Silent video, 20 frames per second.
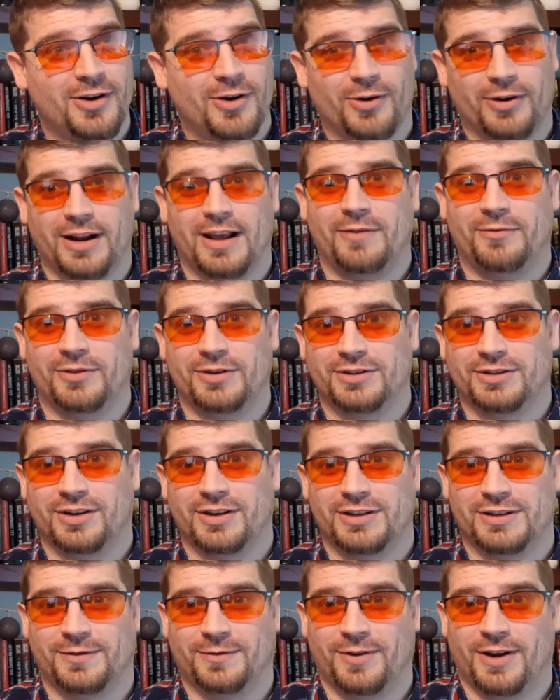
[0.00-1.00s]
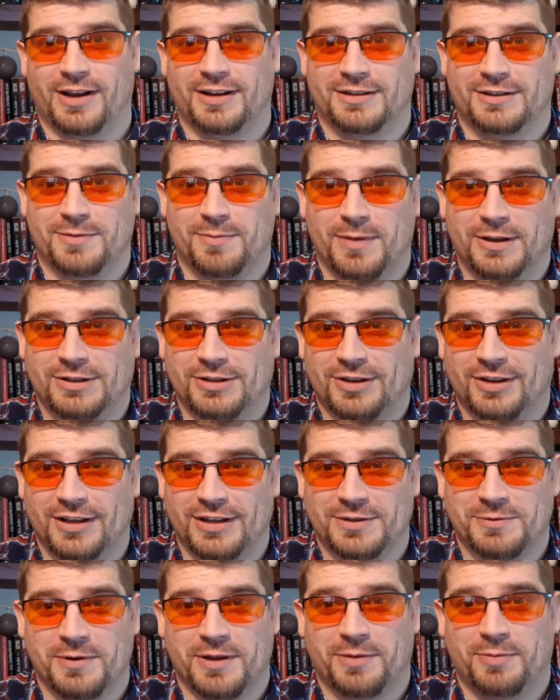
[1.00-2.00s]
or an average sized friend to measure
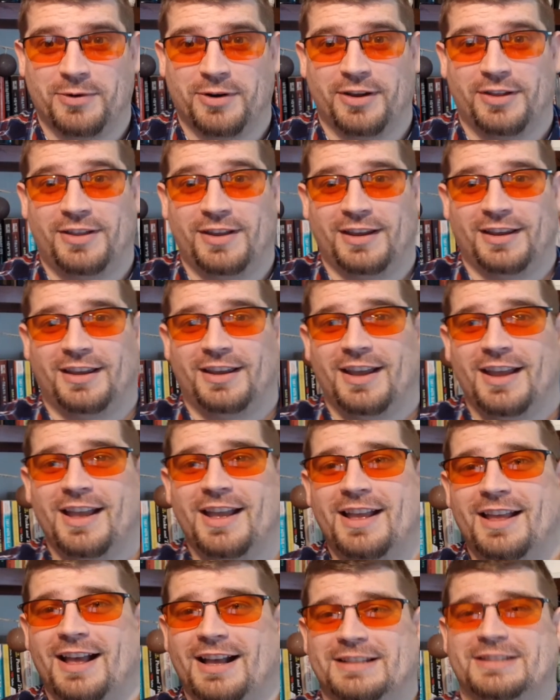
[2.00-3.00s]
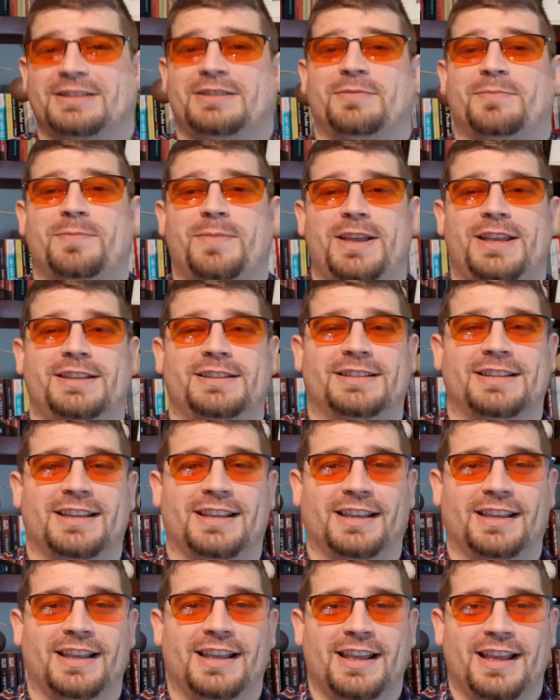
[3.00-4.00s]
things with, but I think that's an
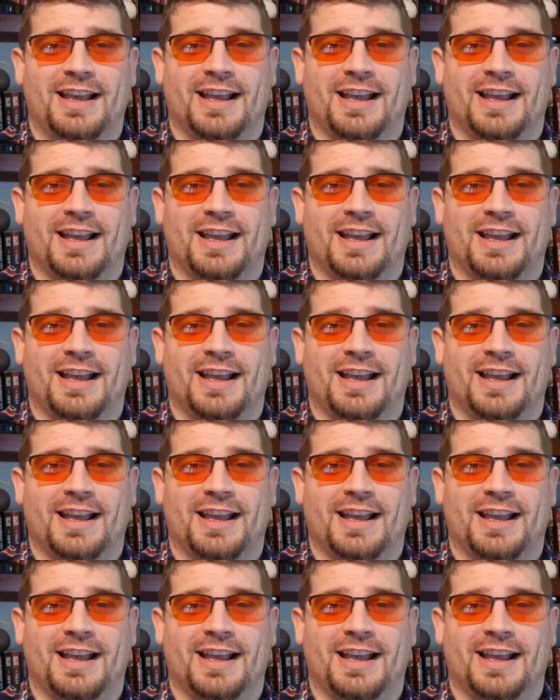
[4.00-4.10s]
amazing